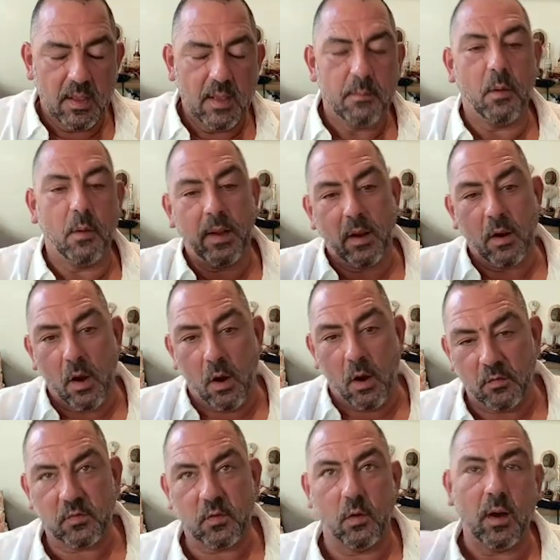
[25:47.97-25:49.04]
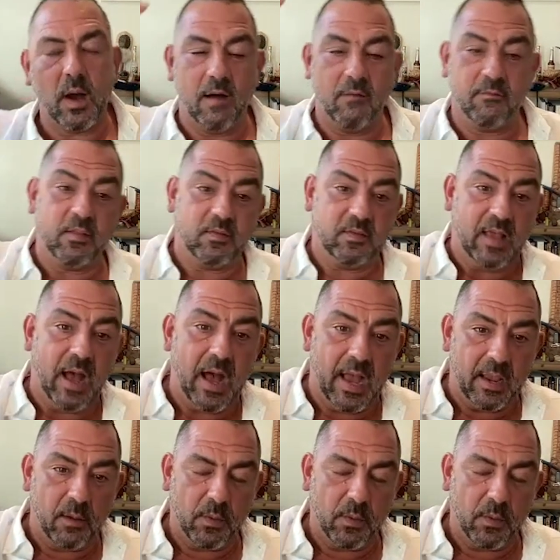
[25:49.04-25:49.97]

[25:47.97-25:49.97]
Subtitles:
but we are also of the sky.